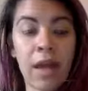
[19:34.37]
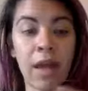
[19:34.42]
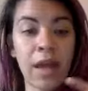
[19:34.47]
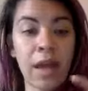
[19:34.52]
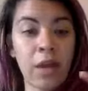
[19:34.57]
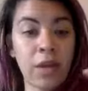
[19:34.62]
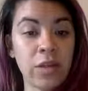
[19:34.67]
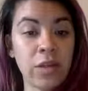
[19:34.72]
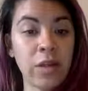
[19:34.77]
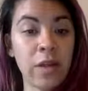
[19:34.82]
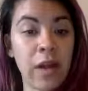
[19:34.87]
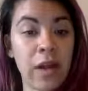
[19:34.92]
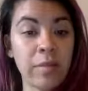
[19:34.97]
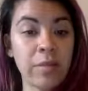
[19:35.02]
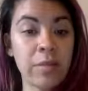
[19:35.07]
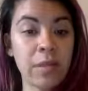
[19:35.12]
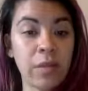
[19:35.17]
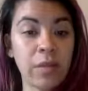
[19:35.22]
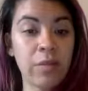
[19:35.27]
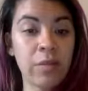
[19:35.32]
It also
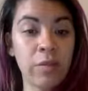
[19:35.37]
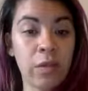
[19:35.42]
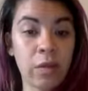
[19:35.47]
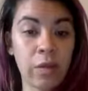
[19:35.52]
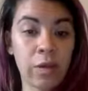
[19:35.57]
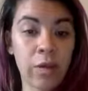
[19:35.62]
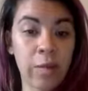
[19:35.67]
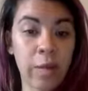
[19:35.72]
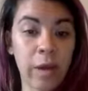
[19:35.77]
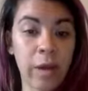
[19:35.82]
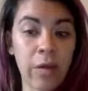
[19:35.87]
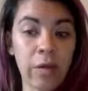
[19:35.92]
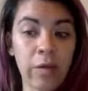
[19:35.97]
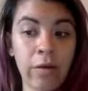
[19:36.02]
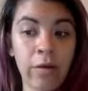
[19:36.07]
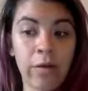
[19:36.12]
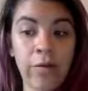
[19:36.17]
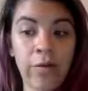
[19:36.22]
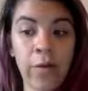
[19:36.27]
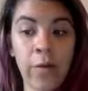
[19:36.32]
comes in a roller
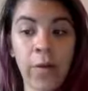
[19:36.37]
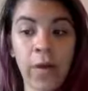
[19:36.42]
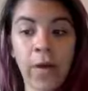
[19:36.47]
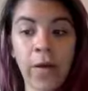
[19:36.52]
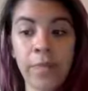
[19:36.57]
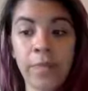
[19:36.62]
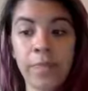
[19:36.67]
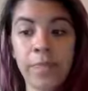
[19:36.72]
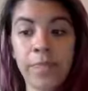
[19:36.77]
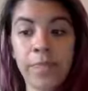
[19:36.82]
bottle form.